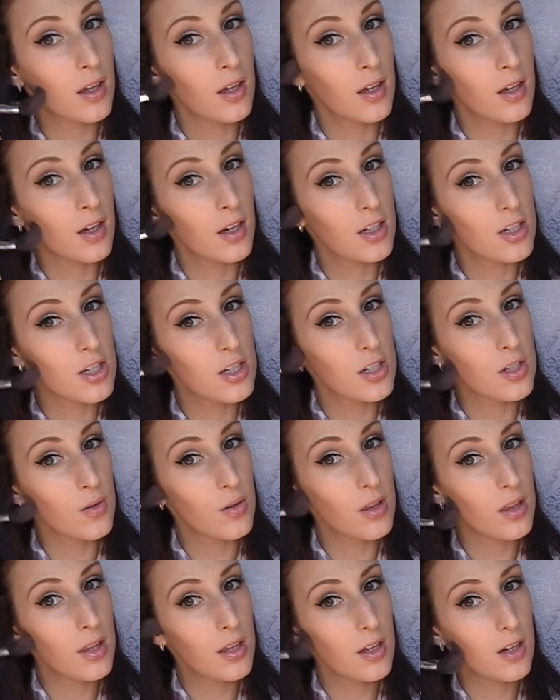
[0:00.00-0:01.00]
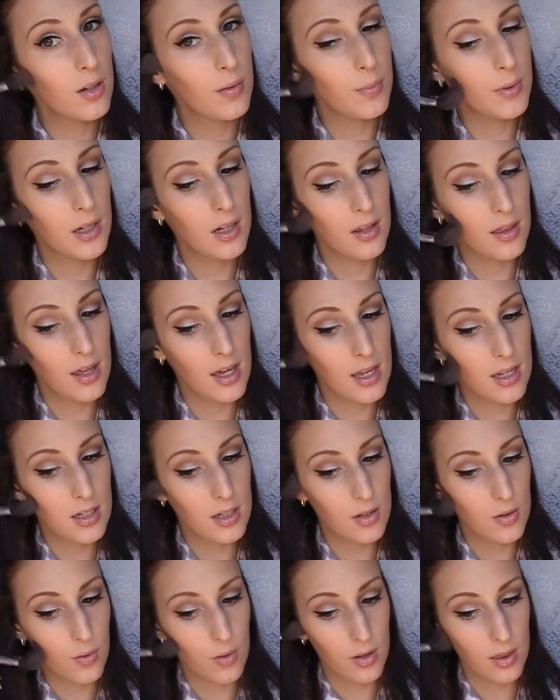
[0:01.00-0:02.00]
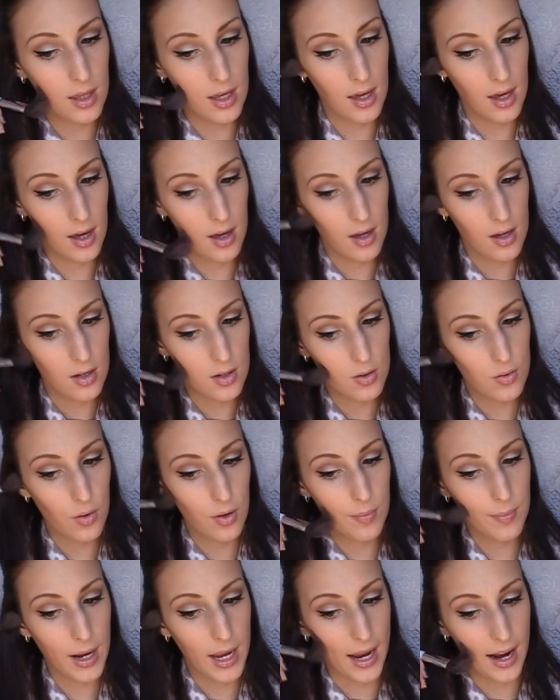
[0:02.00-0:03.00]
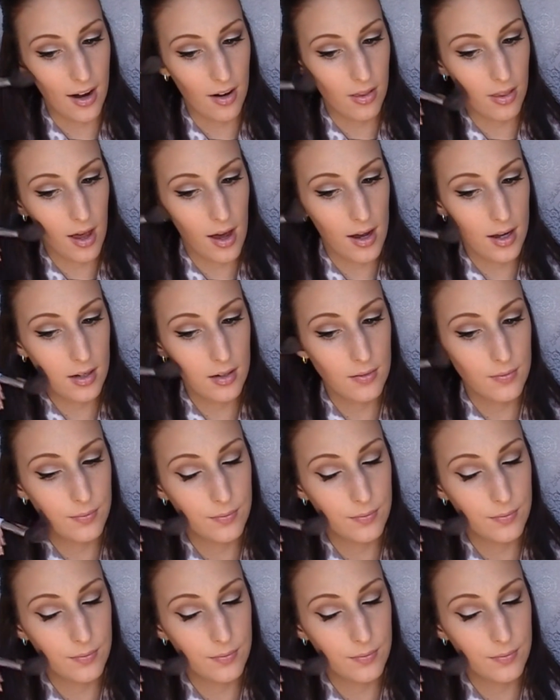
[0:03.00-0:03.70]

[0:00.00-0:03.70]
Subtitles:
I just do a little bit of this toward my hairline.